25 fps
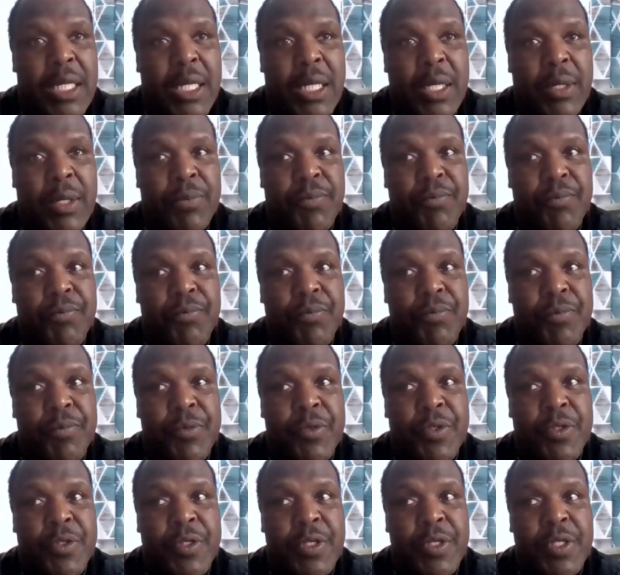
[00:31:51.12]

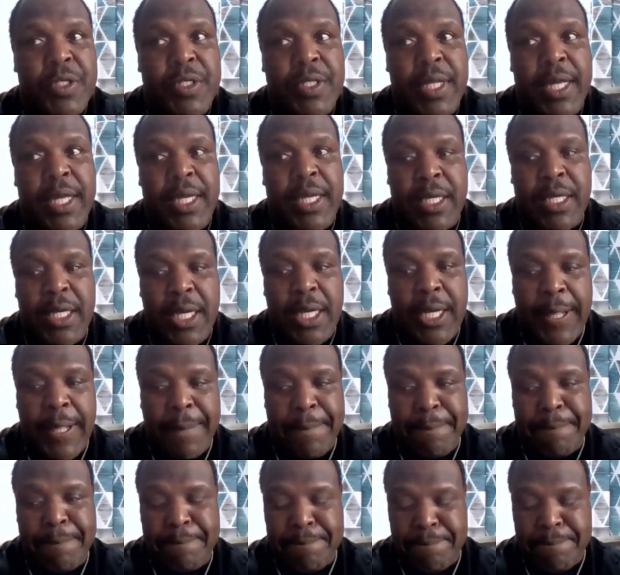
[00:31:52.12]
um, just like
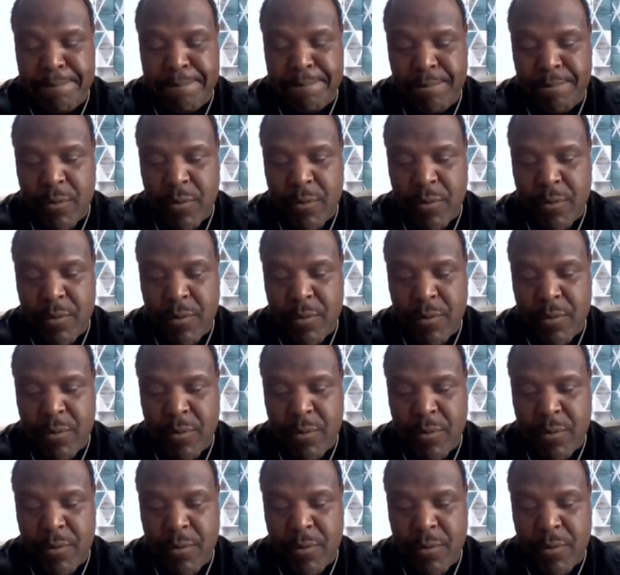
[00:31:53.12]
um,